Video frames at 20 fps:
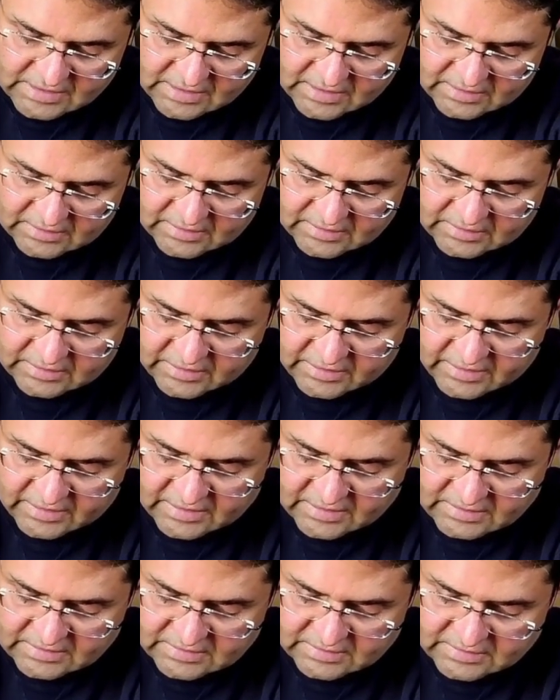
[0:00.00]
So these are
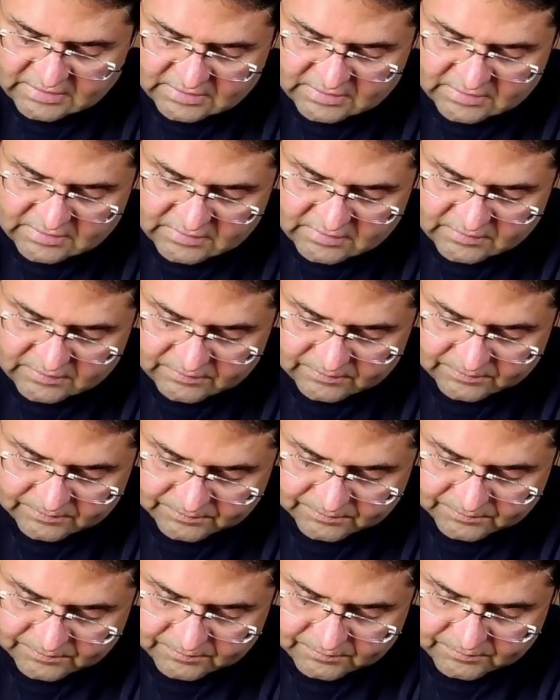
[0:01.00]
the 3 reasons